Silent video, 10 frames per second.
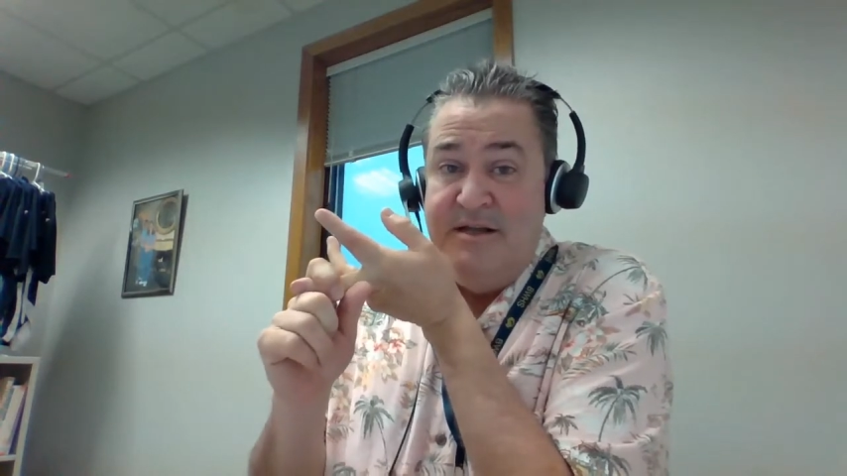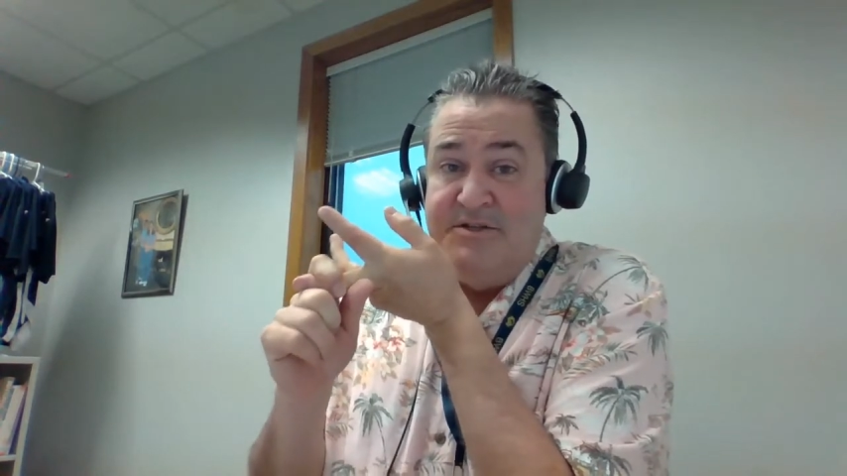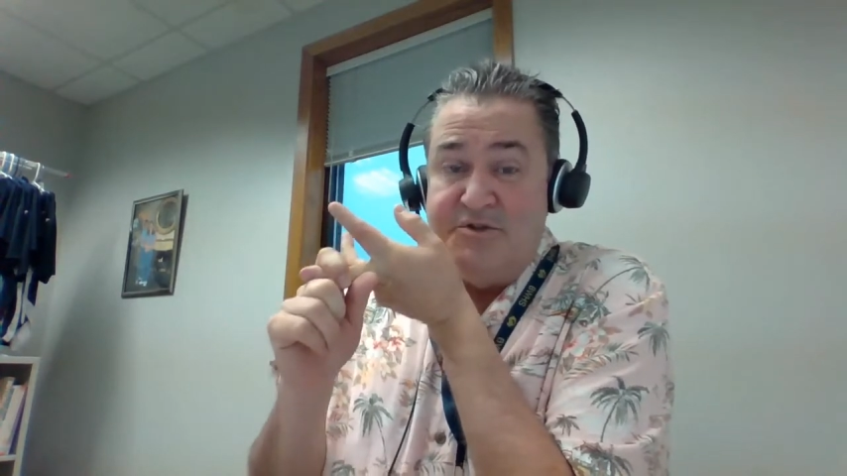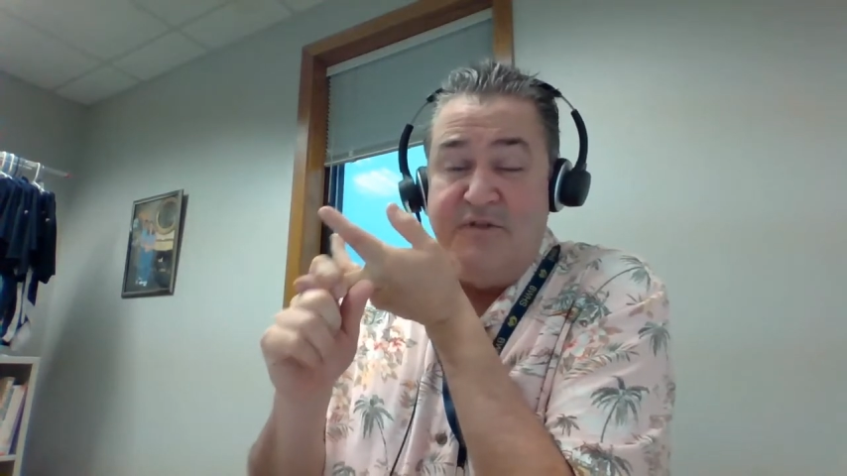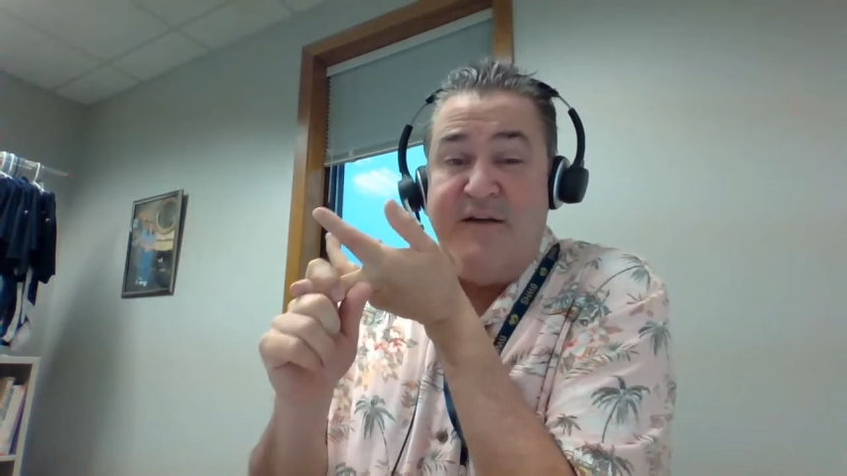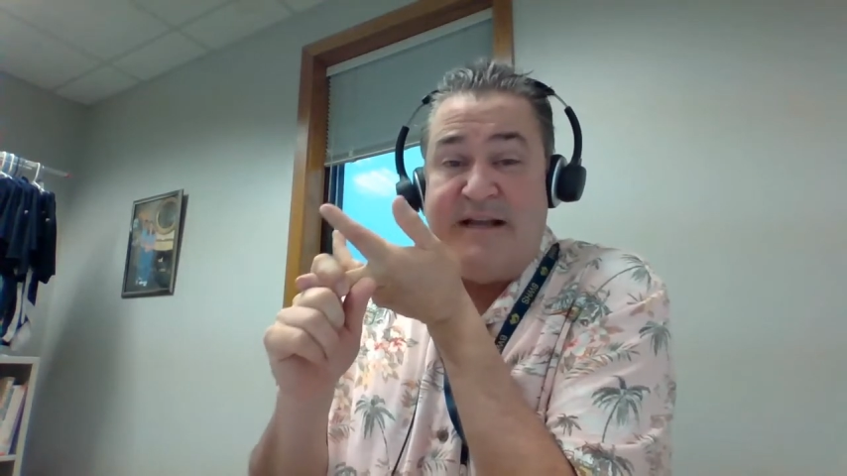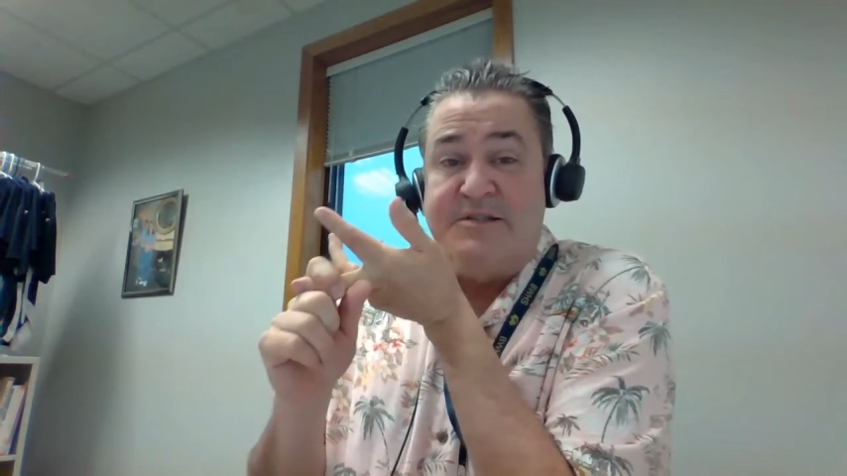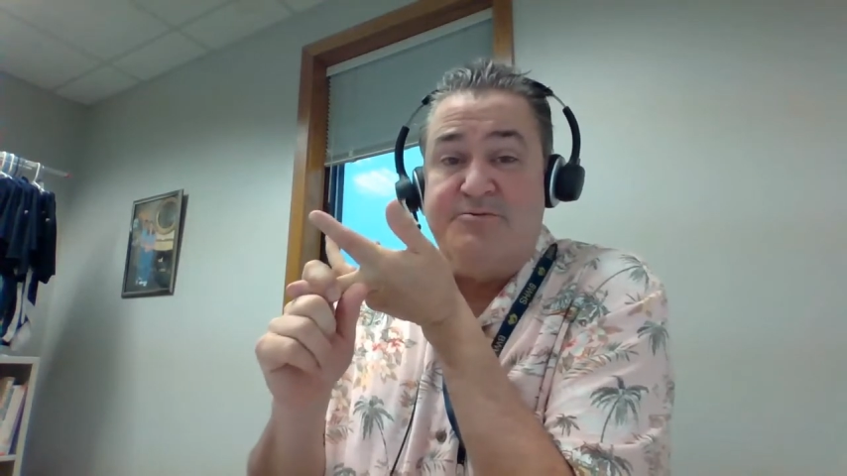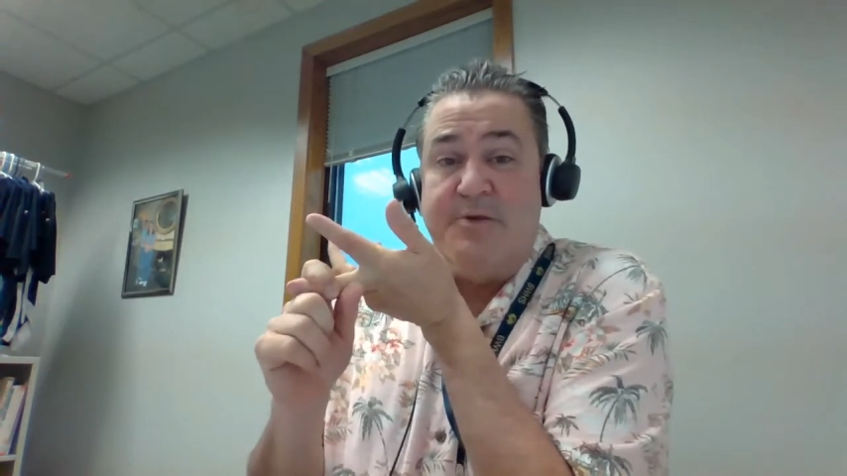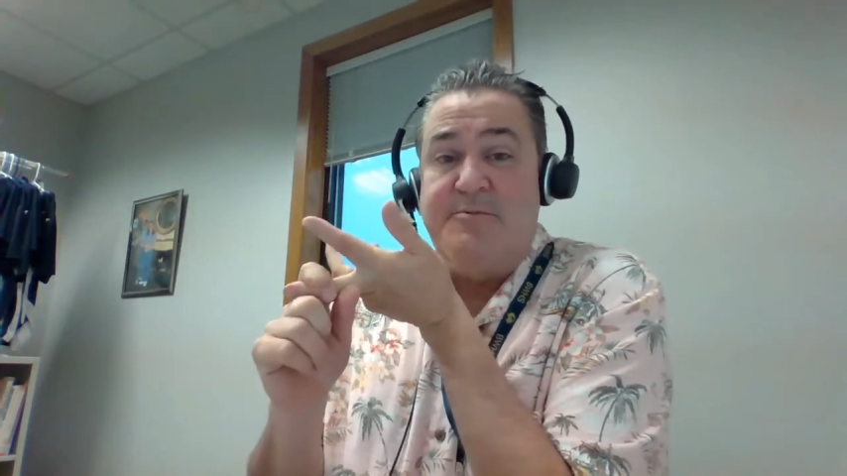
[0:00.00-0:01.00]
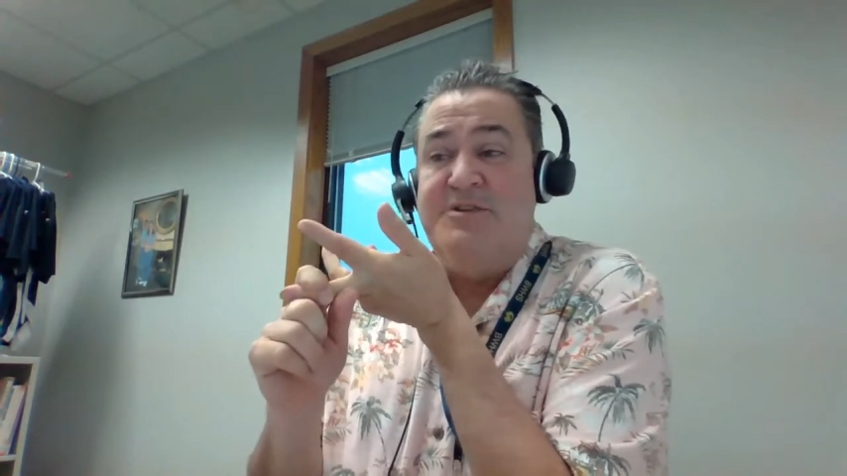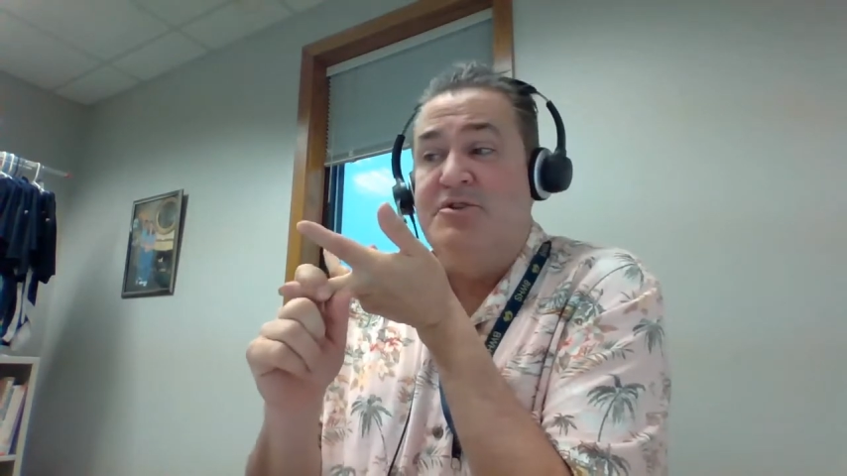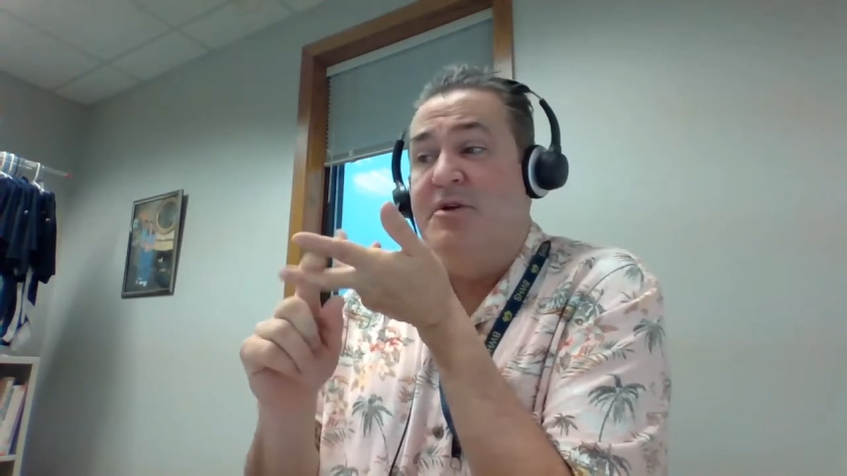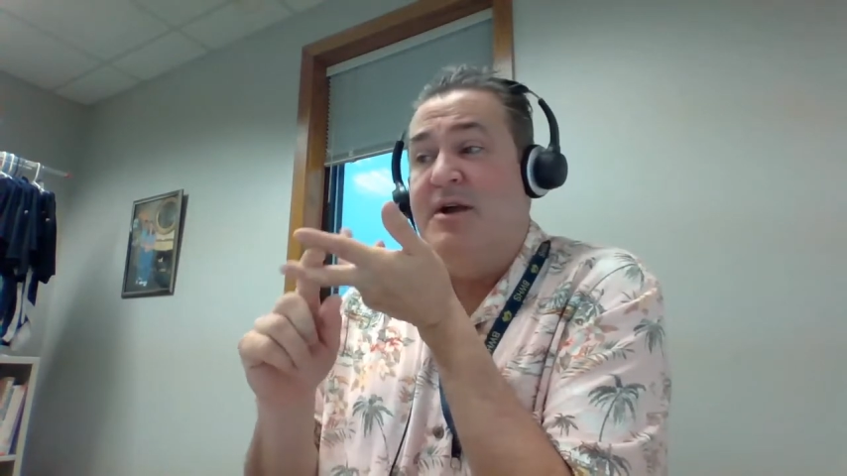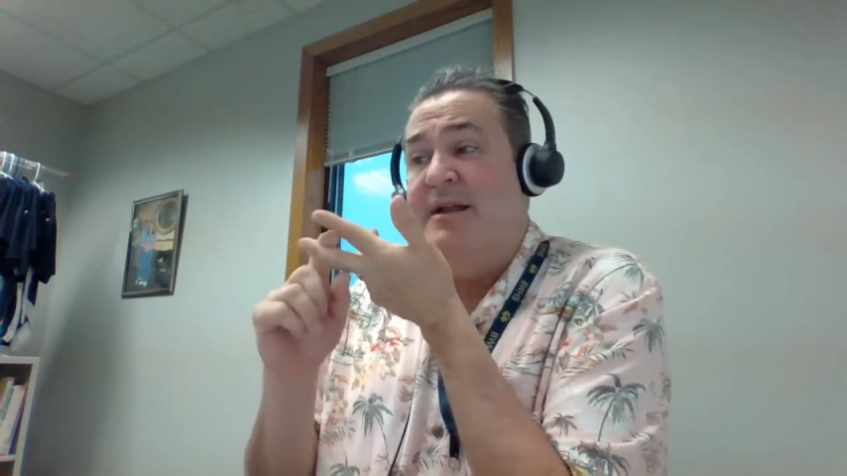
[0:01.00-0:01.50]
So the fastest way to raise
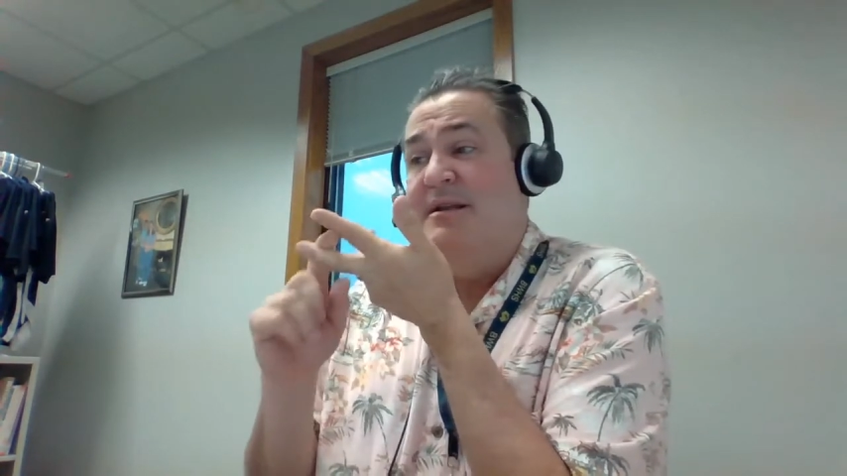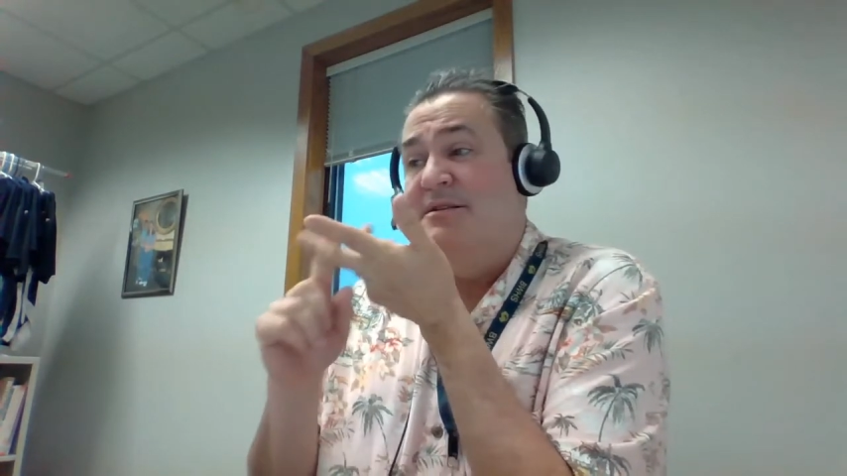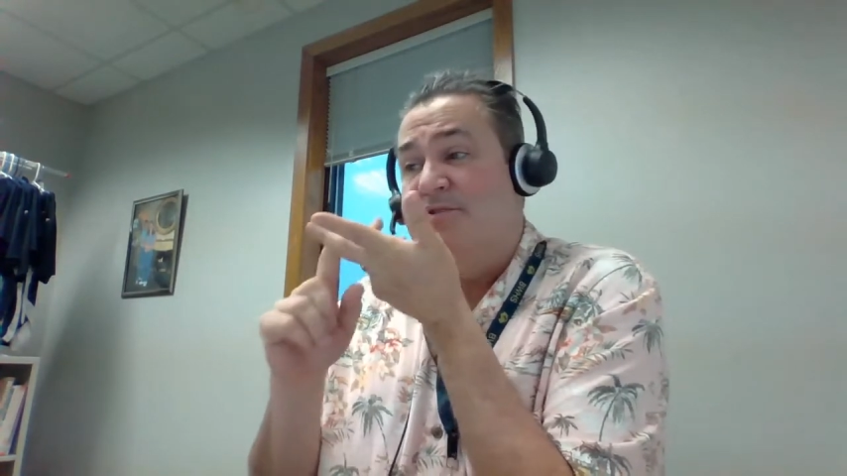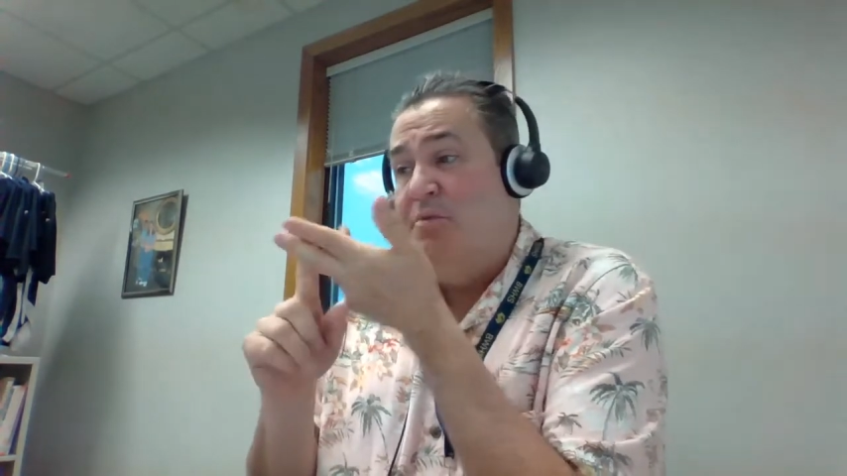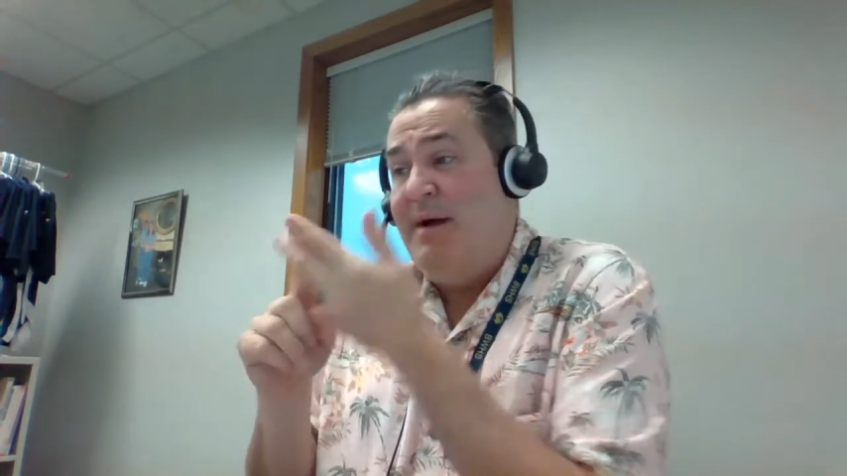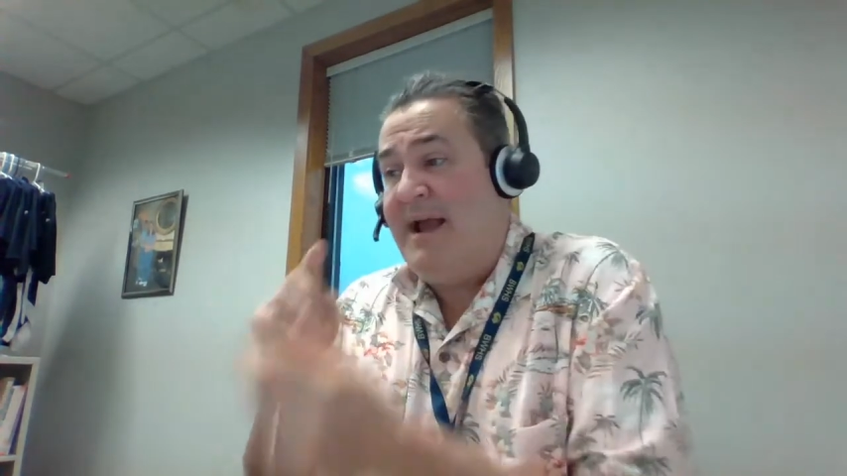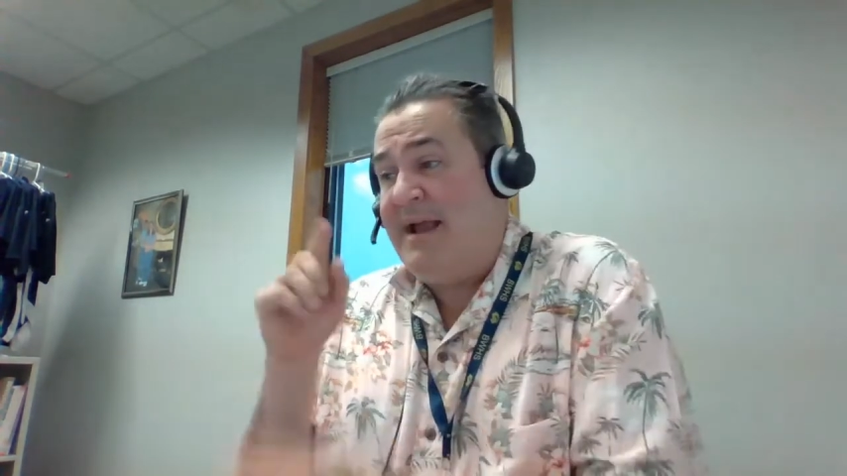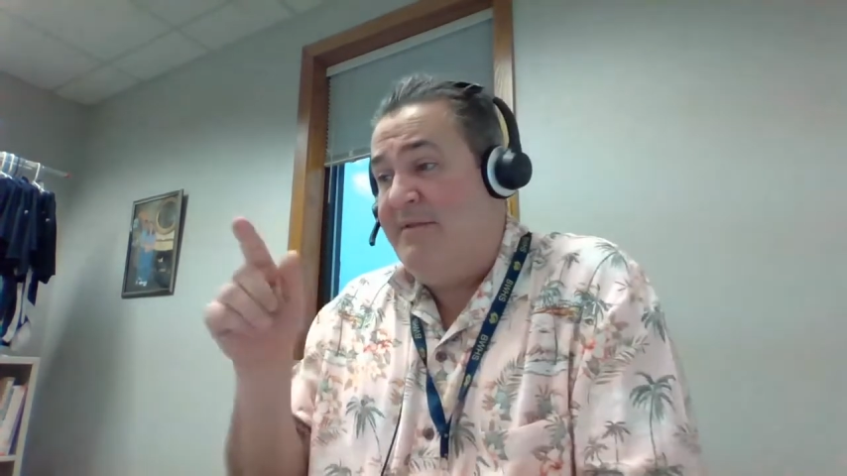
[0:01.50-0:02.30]
your grade is go back.